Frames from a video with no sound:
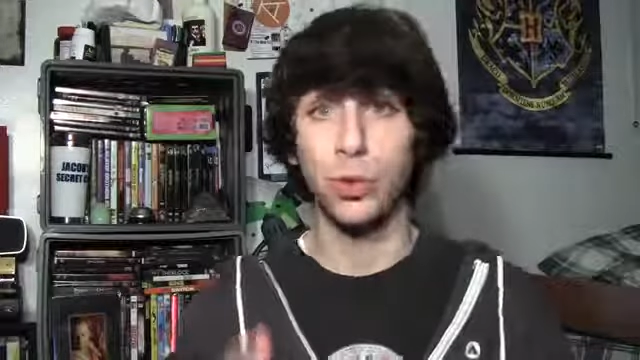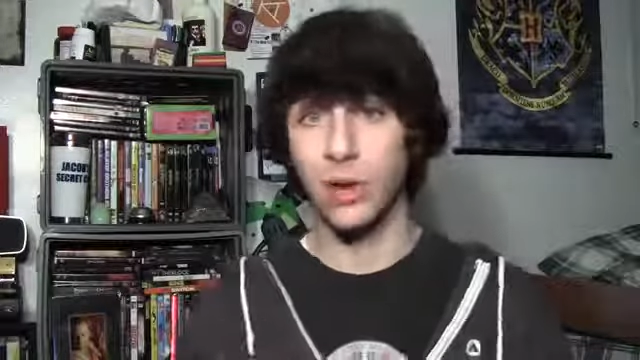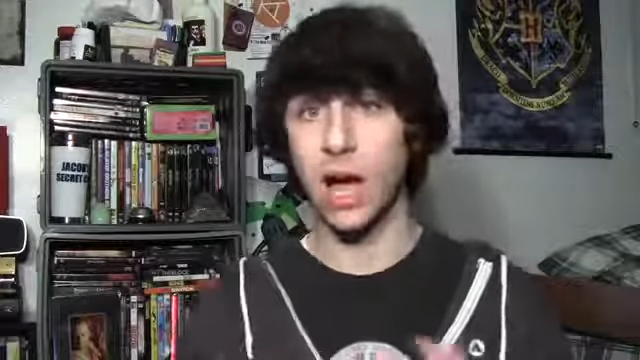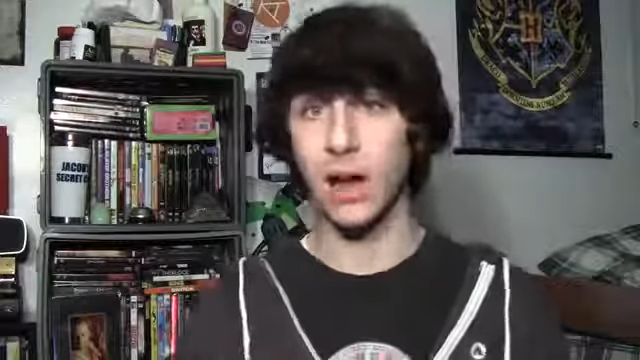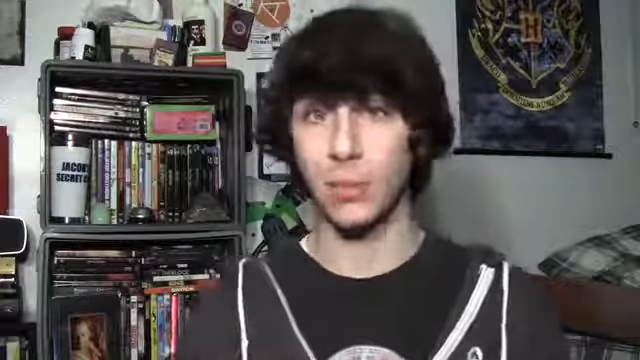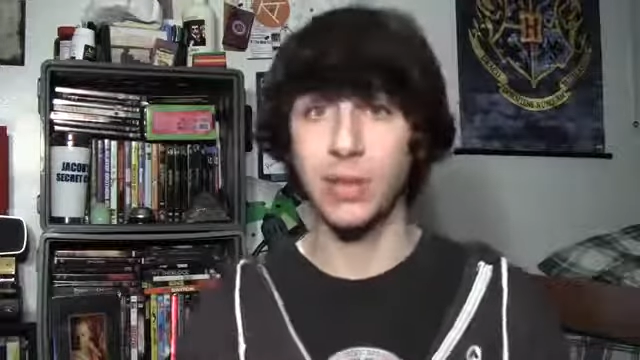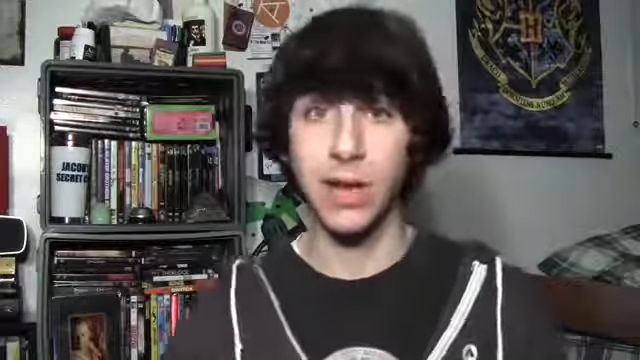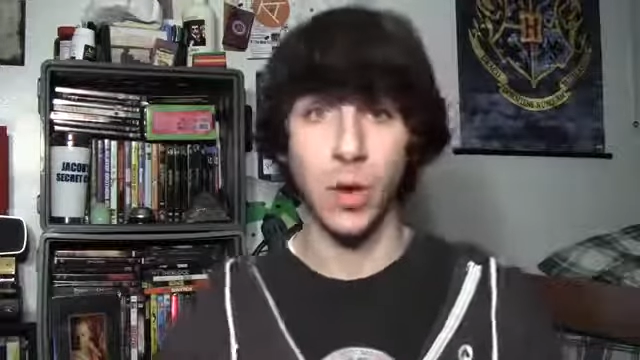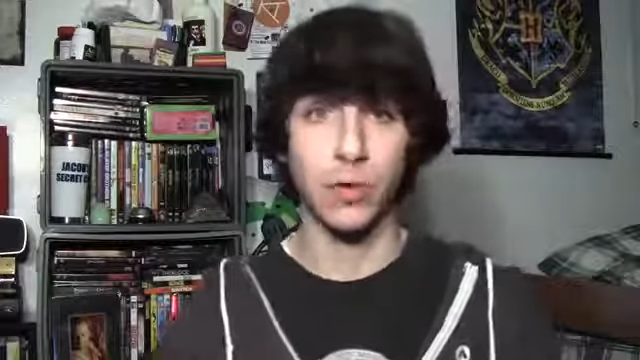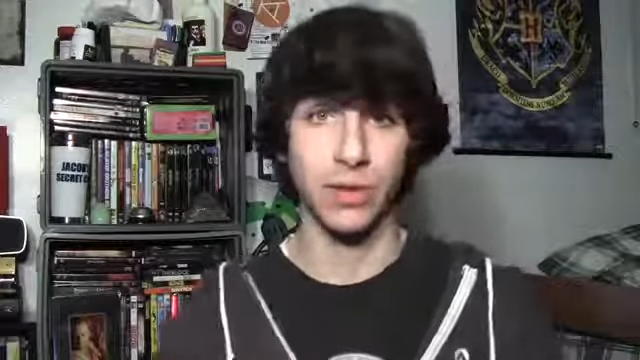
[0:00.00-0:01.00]
do not
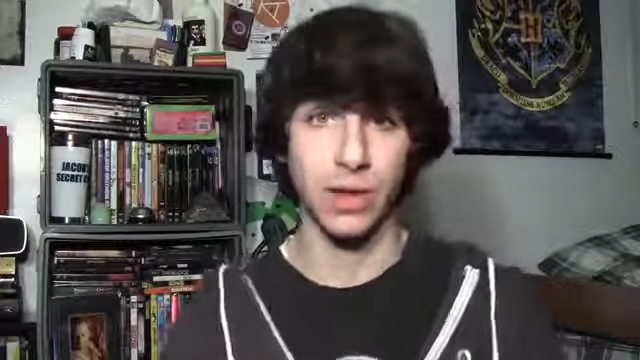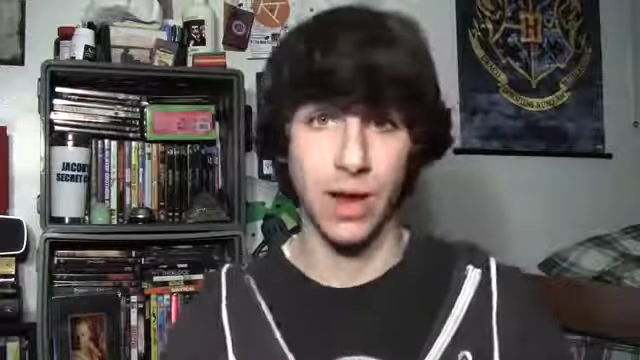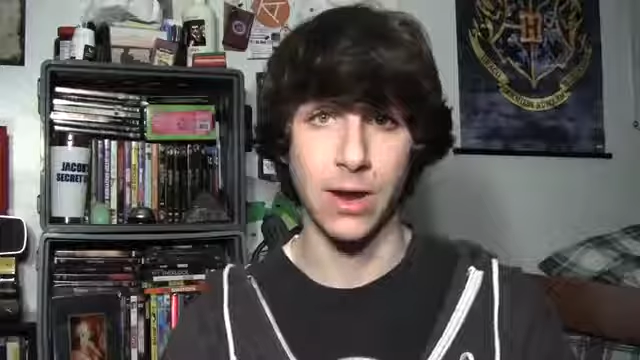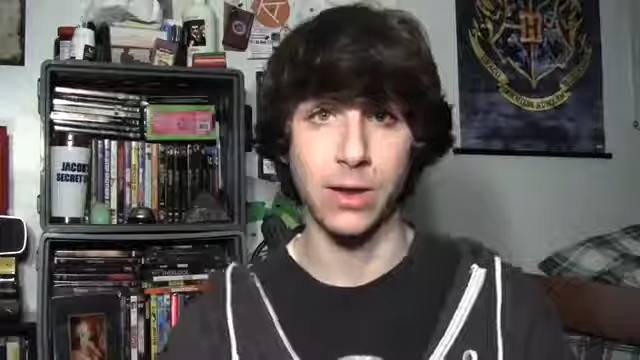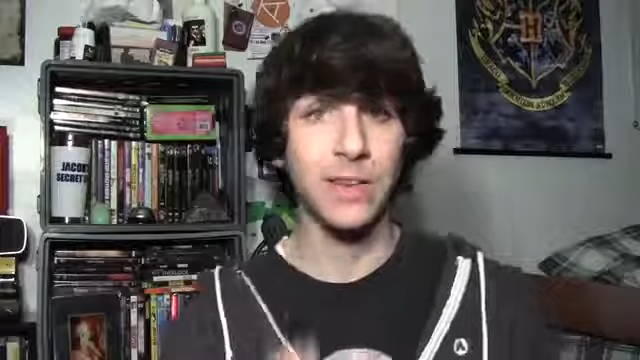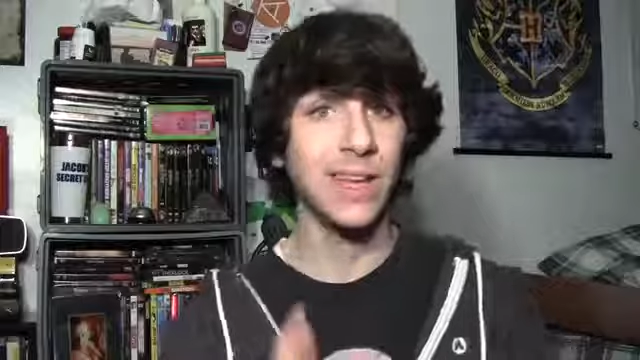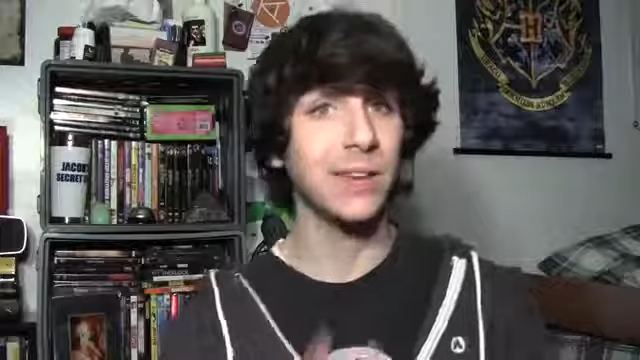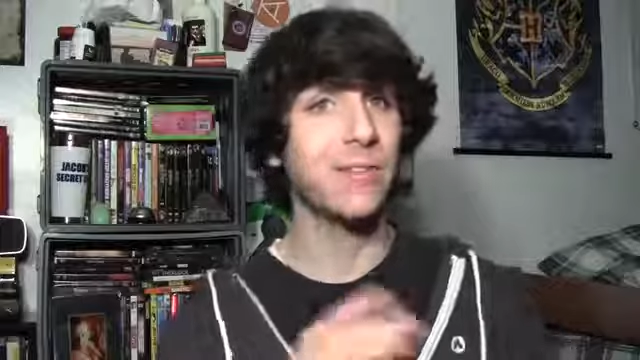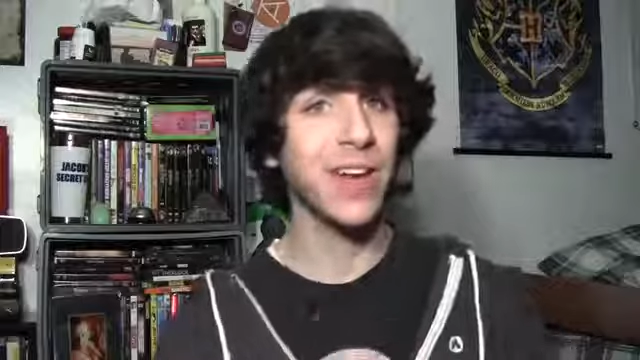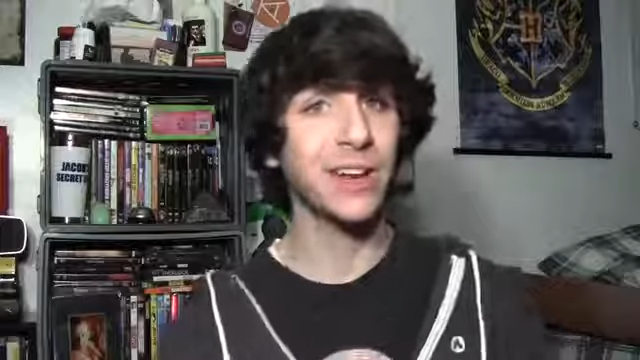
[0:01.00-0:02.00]
update over the air.
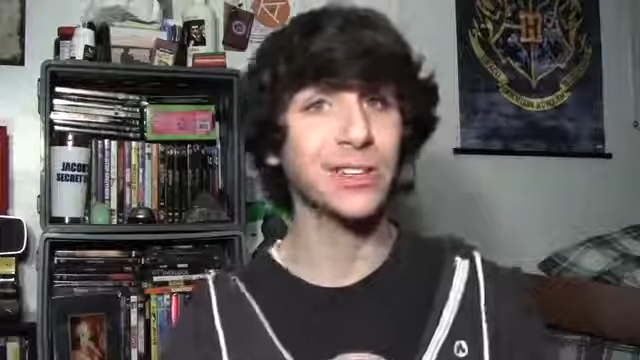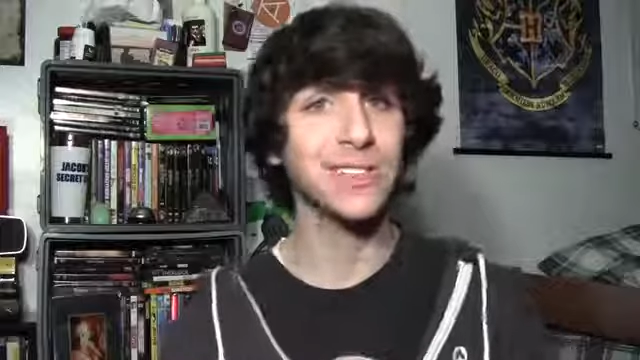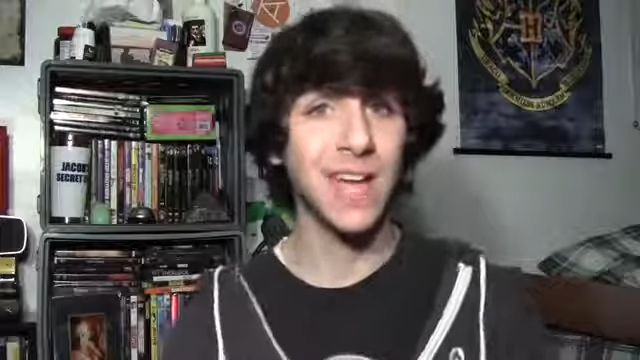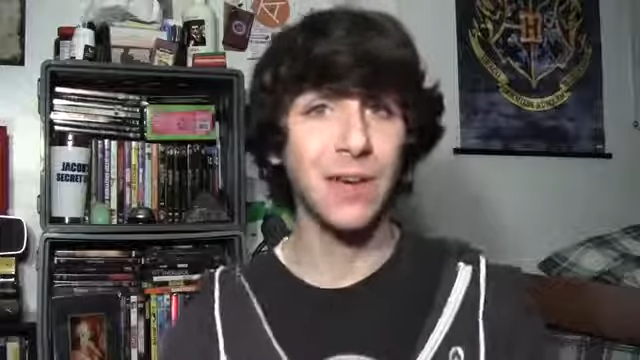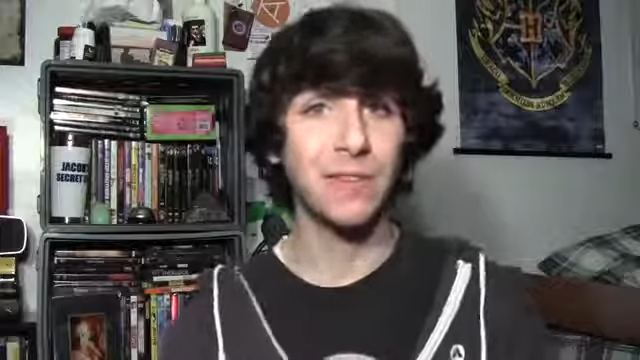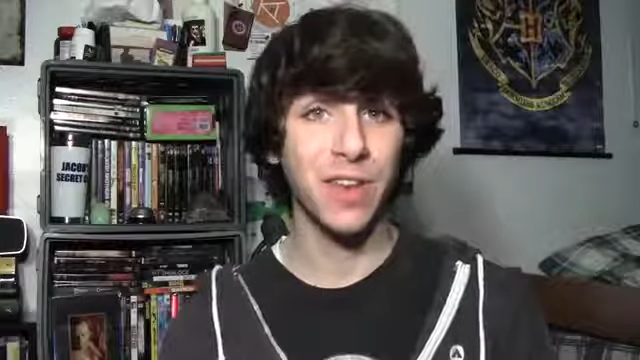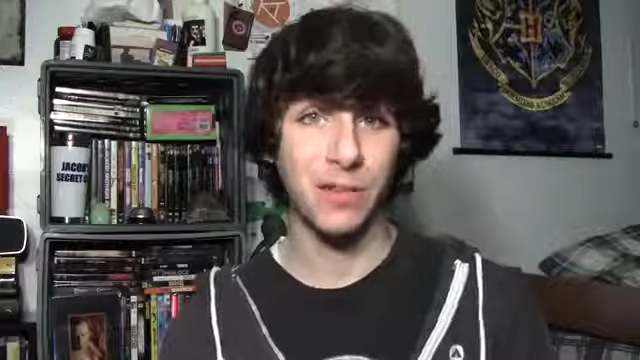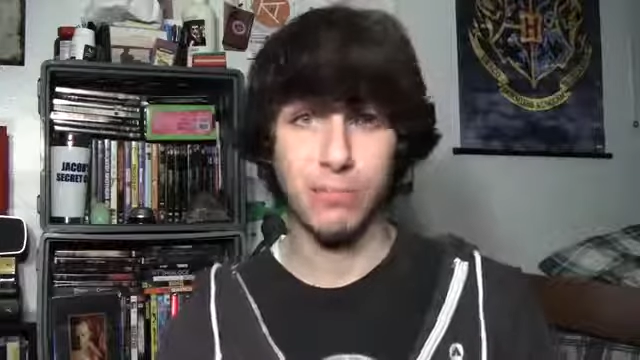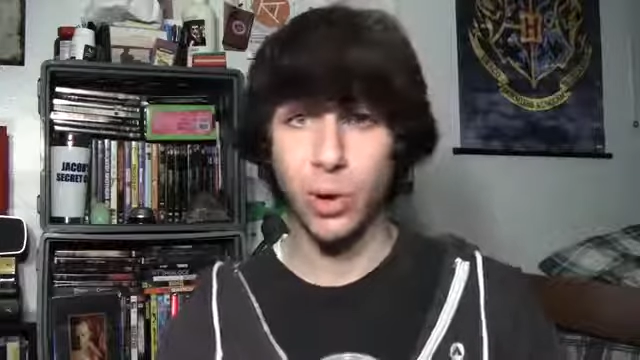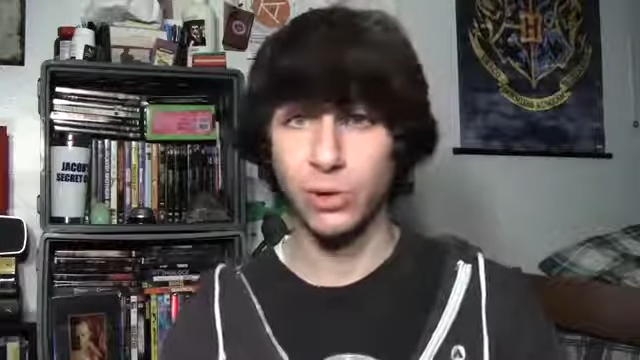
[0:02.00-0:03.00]
The Evaders dev
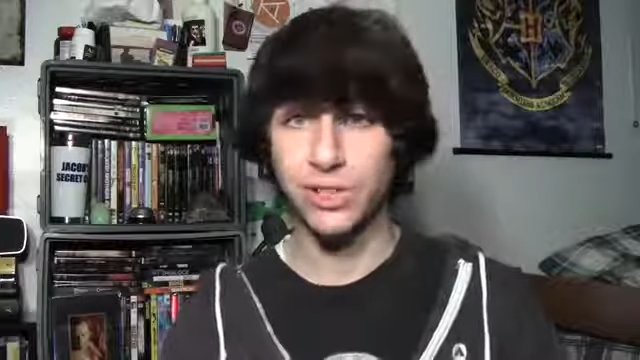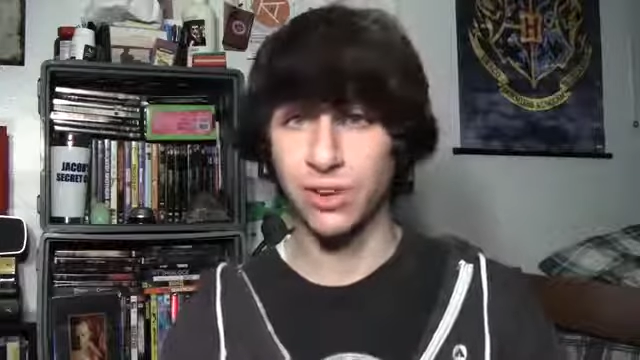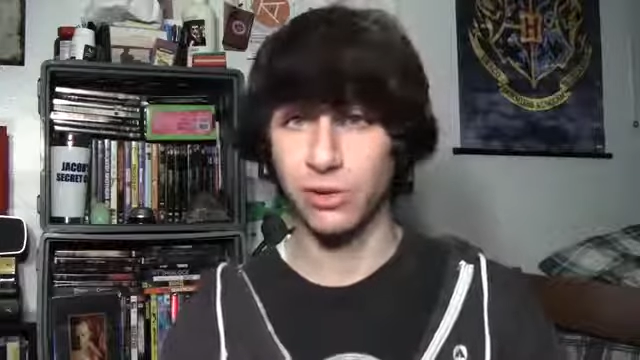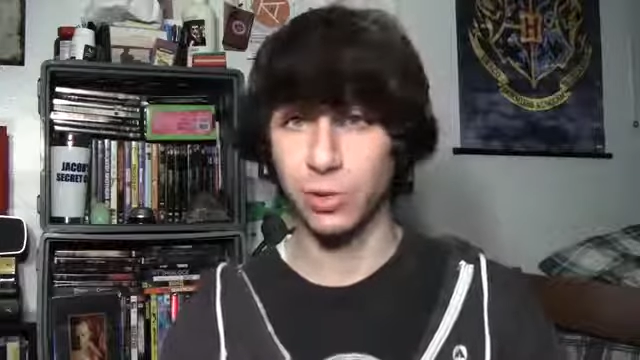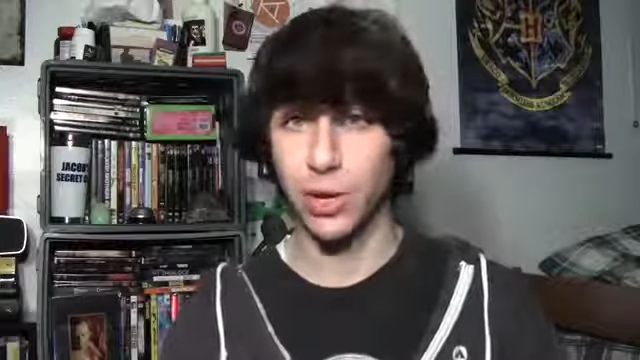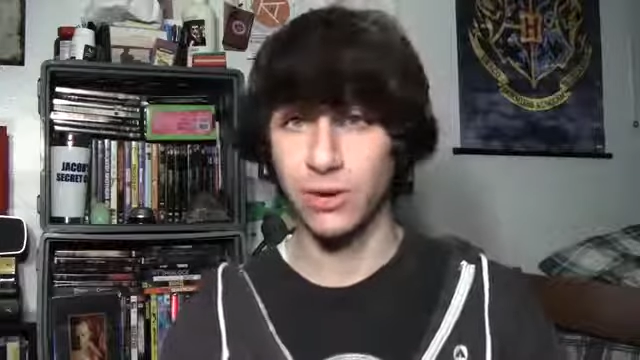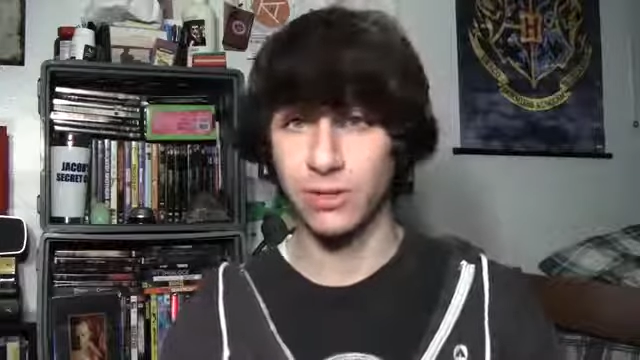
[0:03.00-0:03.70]
team posted on